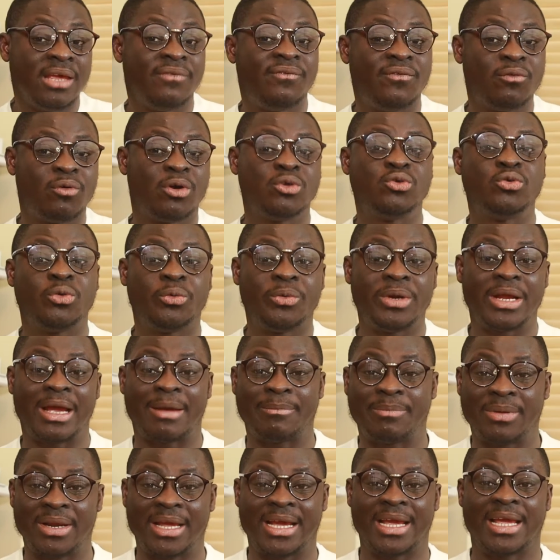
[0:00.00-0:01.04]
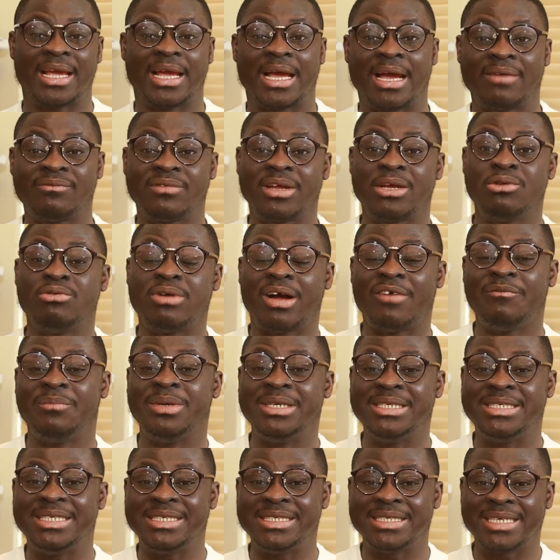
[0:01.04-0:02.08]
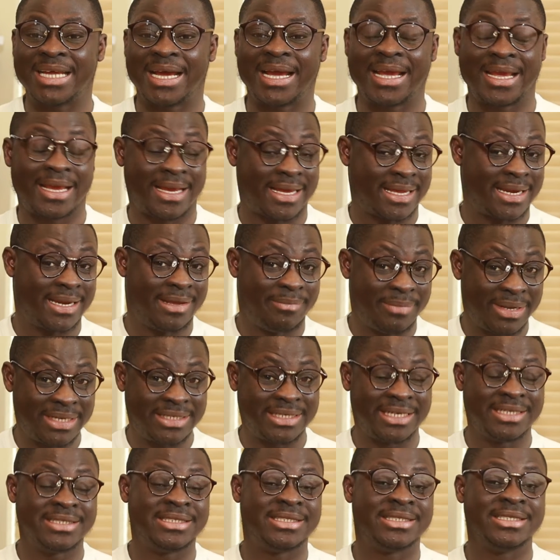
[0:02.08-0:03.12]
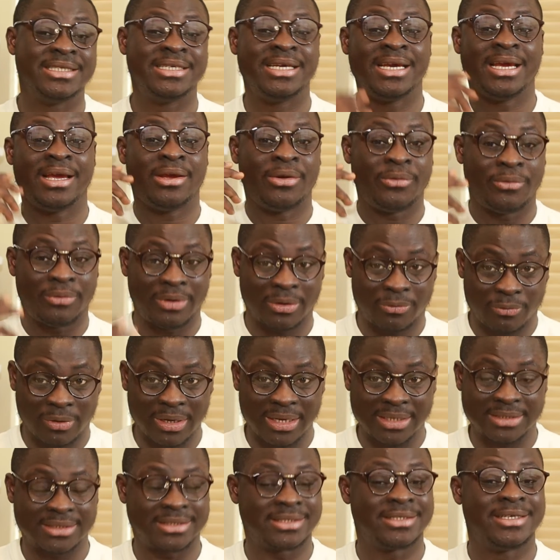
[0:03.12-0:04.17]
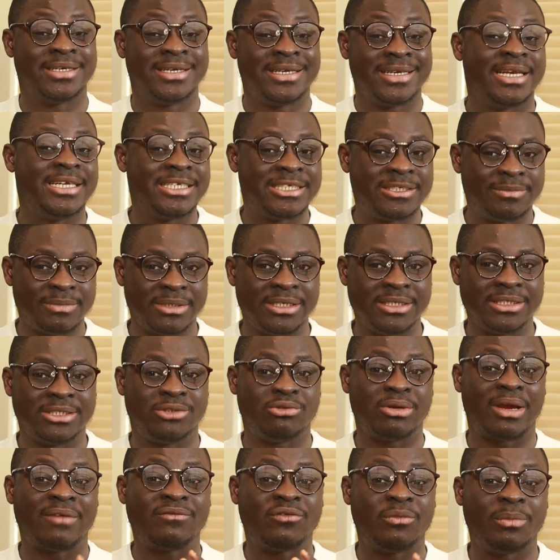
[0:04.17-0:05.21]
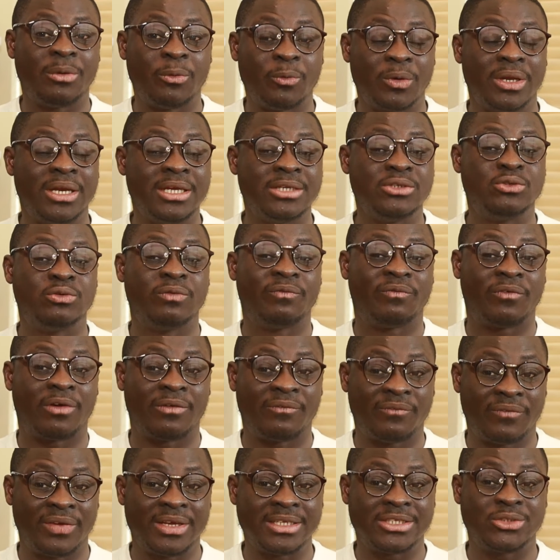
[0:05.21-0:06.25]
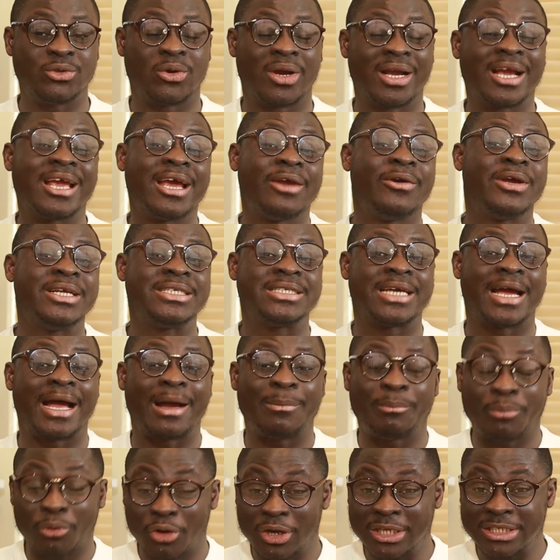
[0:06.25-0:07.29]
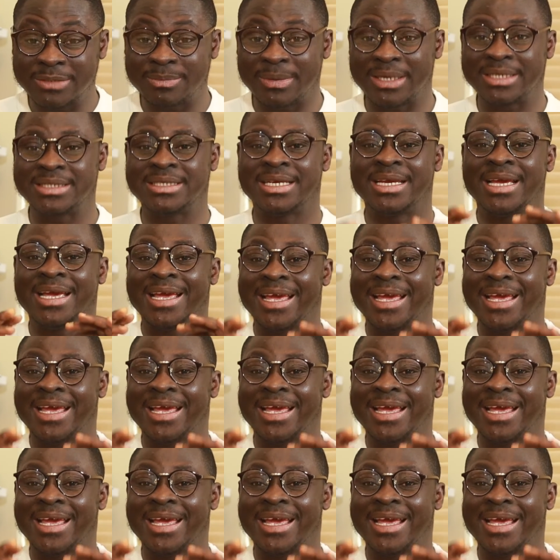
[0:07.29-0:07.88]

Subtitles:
If you want to reapply after you have been denied an emergency request, then it means you have to be willing to forfeit your current appointment